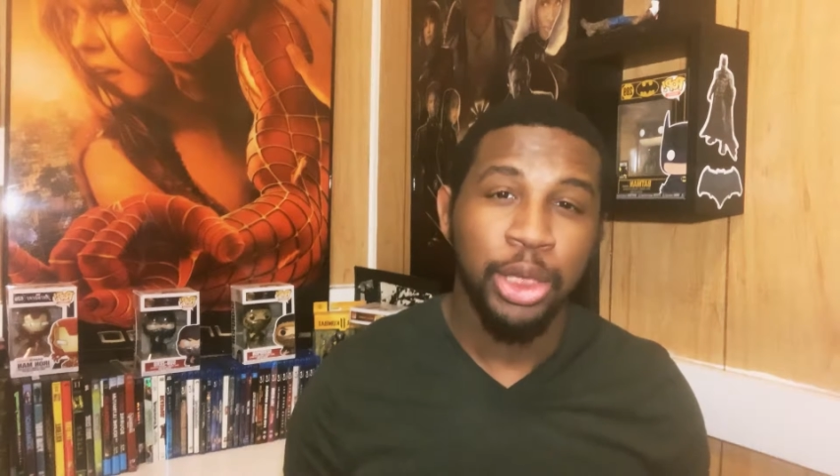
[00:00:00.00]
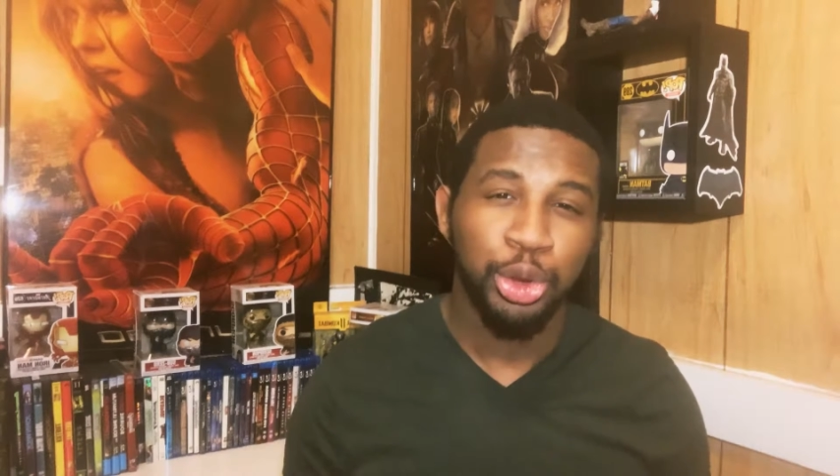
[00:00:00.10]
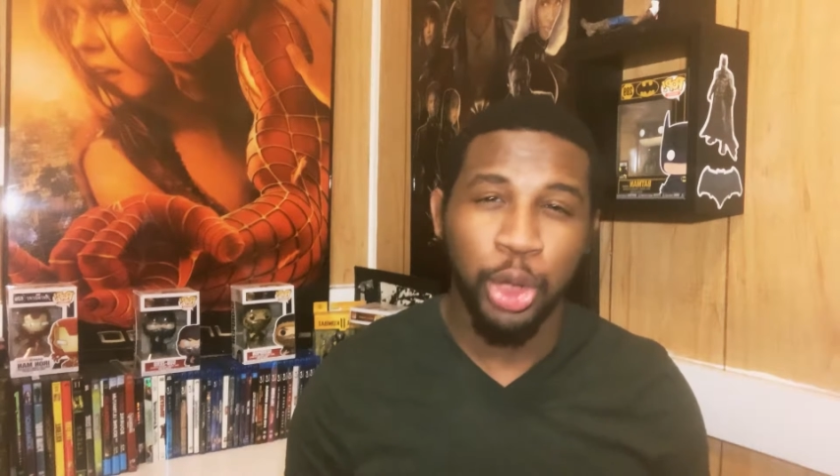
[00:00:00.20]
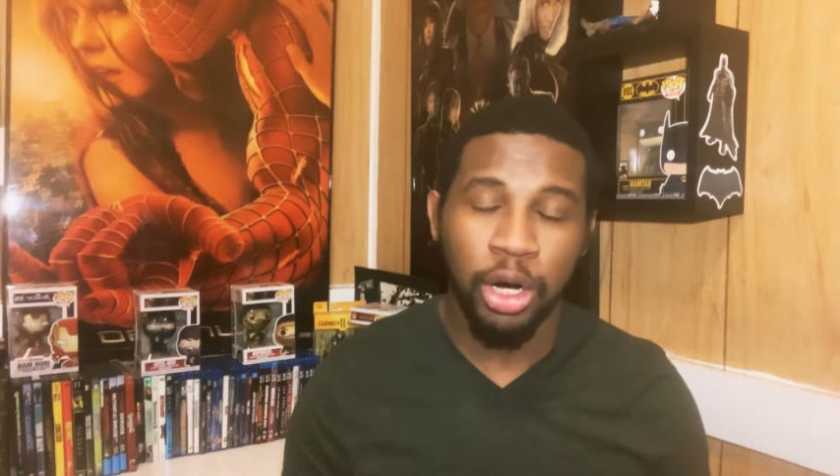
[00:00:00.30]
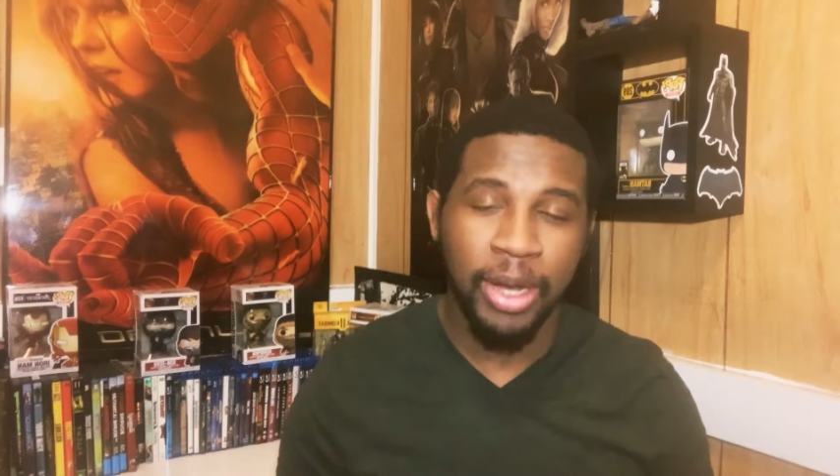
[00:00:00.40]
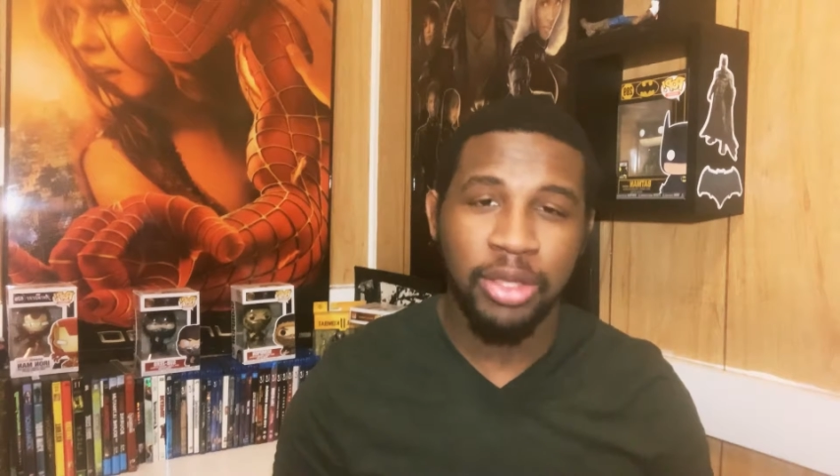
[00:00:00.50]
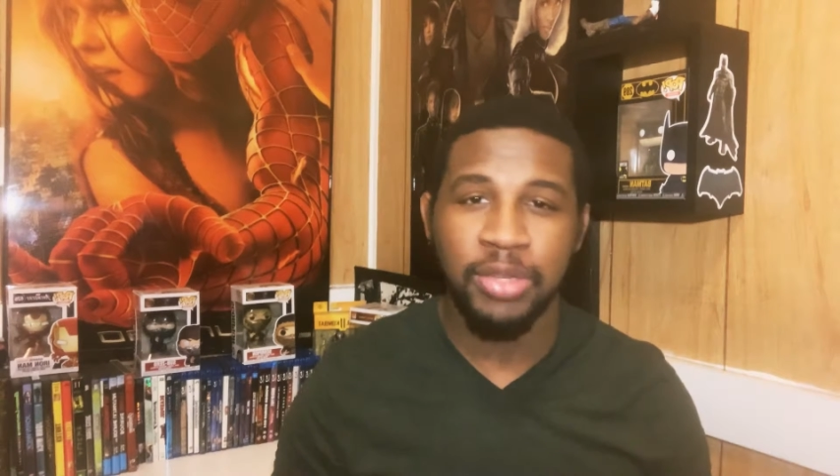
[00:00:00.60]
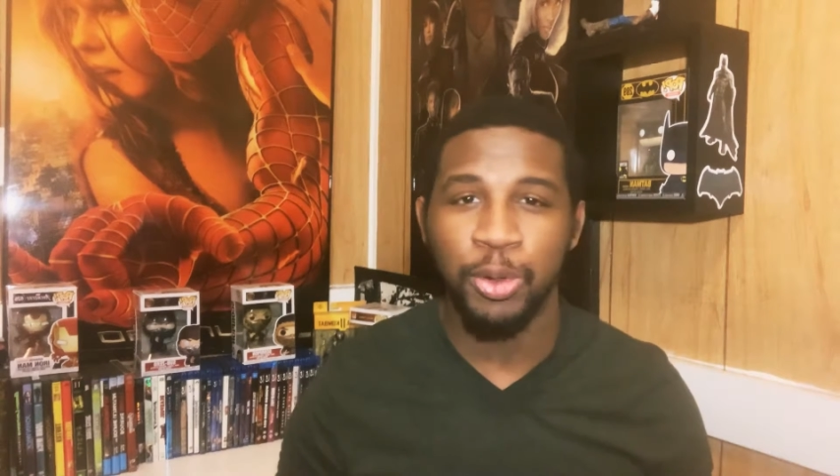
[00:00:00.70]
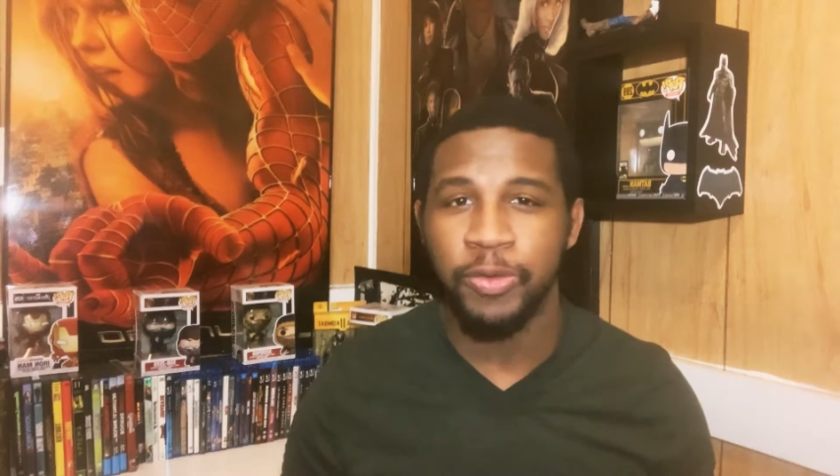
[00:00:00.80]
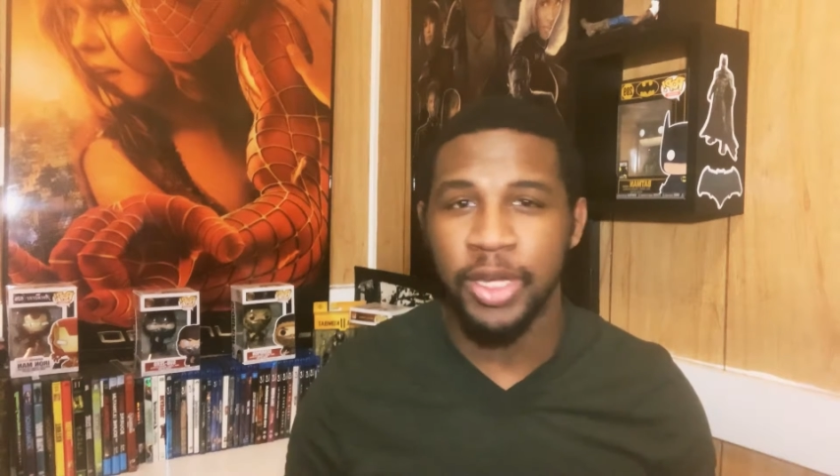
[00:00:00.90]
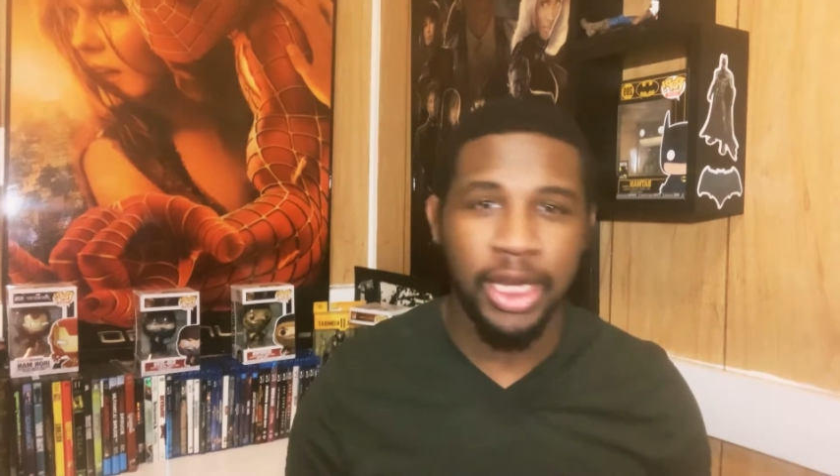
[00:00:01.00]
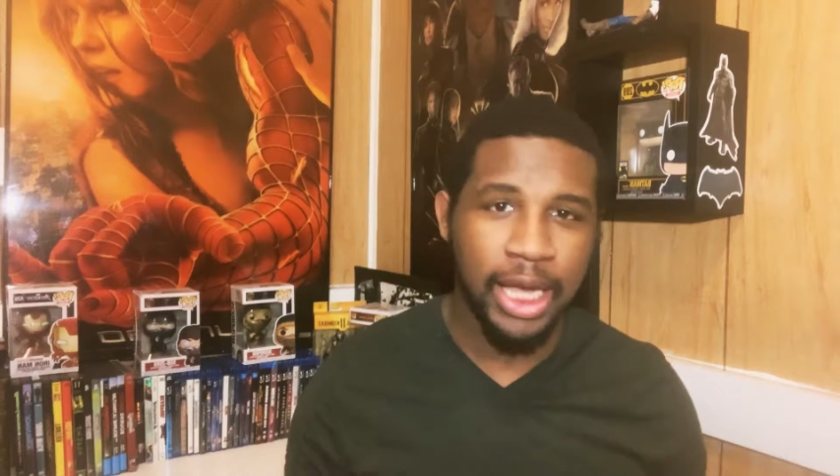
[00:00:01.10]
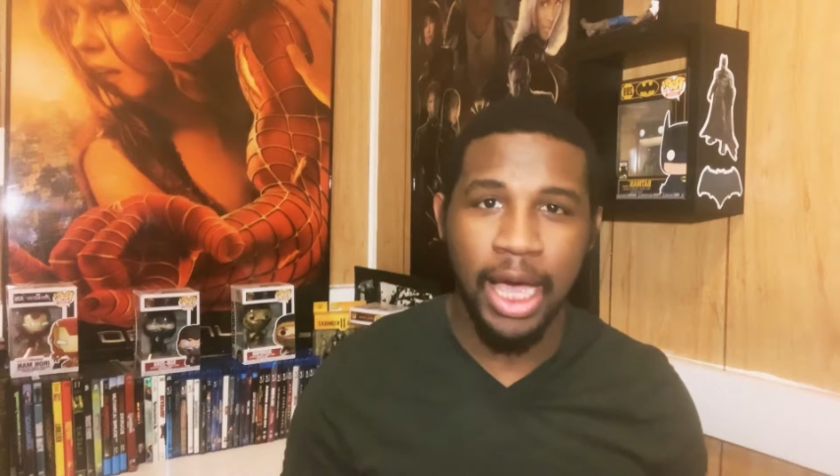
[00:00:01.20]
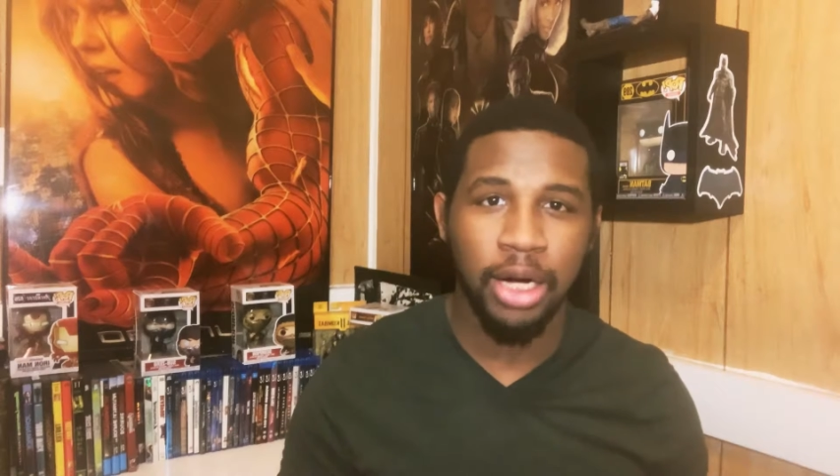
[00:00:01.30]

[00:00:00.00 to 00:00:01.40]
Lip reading: talk about this movie and kind